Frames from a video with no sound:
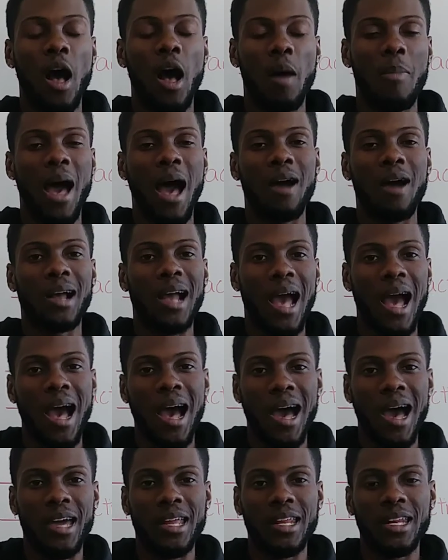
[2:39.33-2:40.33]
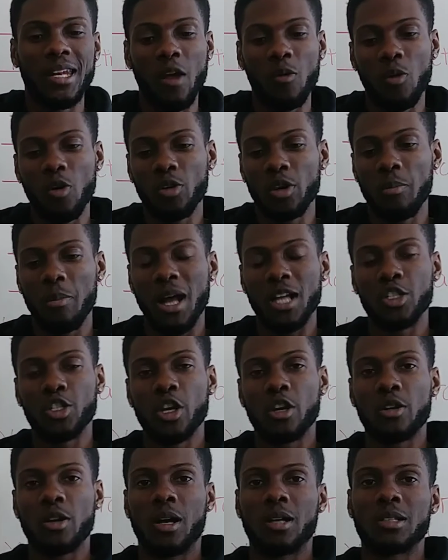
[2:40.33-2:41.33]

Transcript: about God, and I wrote in my journal.